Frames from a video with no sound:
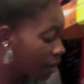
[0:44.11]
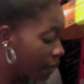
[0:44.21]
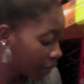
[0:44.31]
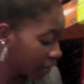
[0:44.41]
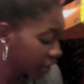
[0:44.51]

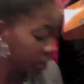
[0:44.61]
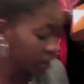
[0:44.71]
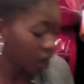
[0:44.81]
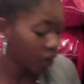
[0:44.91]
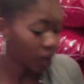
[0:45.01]
place.
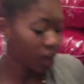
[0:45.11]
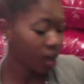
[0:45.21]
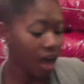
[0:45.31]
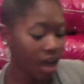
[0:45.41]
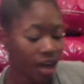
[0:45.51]
Okay,
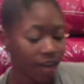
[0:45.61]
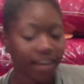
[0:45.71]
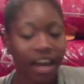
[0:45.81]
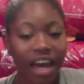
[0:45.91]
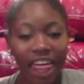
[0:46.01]
I have
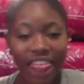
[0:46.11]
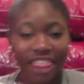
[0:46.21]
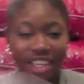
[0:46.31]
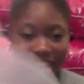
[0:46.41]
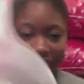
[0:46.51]
this